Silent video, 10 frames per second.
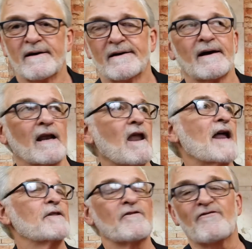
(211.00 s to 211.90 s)
A
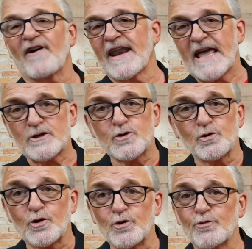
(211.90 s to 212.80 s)
lot of the financial
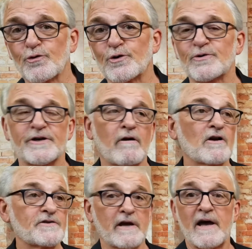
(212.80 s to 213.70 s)
gurus, they're all saying,